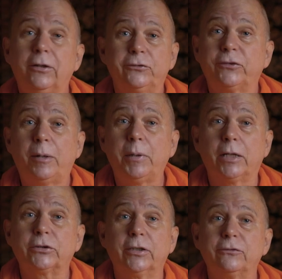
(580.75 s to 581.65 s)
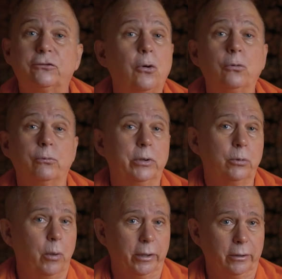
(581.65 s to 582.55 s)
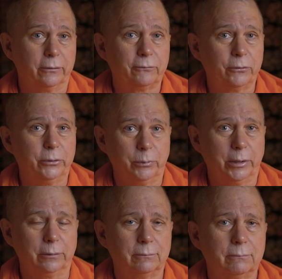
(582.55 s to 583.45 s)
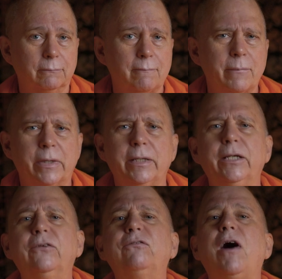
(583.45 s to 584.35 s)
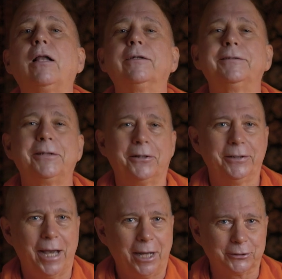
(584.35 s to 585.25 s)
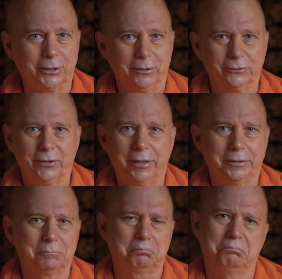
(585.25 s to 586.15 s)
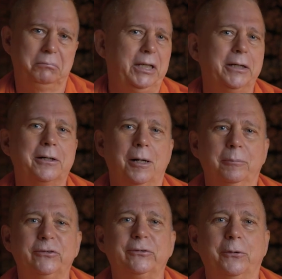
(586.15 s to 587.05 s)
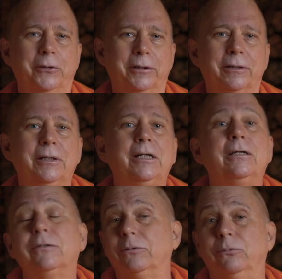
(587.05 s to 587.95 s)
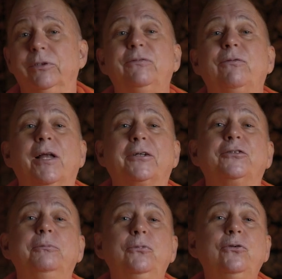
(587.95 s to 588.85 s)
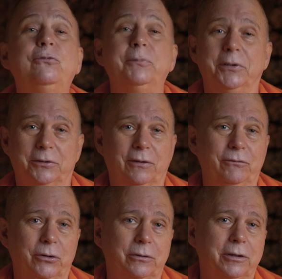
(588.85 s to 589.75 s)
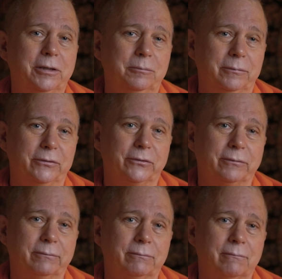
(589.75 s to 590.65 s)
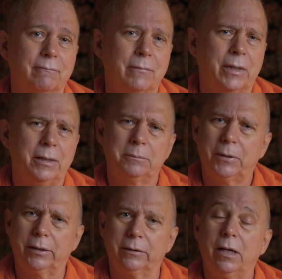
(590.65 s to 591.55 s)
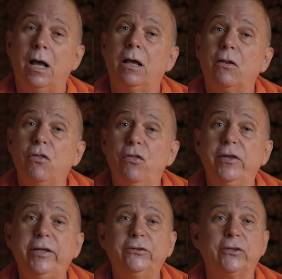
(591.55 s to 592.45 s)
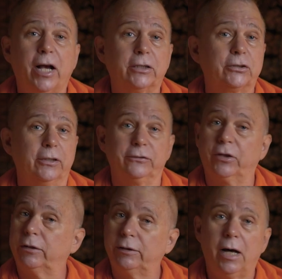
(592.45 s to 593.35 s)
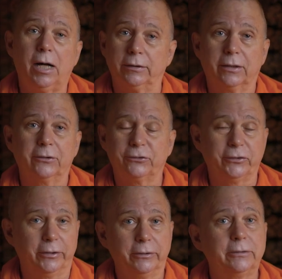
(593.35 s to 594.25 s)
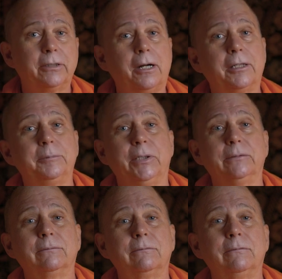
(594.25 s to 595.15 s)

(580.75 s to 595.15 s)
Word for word: Some actions don't require free will. Involuntary actions like hiccups or the reflex movement of your limbs. But these actions are not considered karma.